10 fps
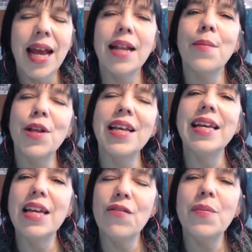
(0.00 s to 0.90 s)
and I'm going
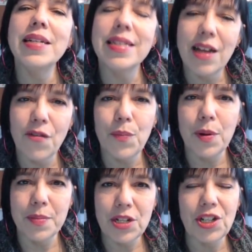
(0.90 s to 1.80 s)
to give myself
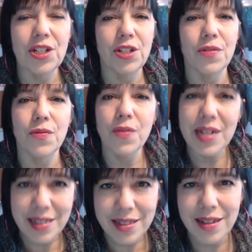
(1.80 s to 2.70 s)
permission to
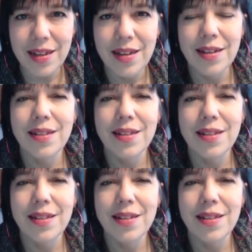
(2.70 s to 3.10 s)
risk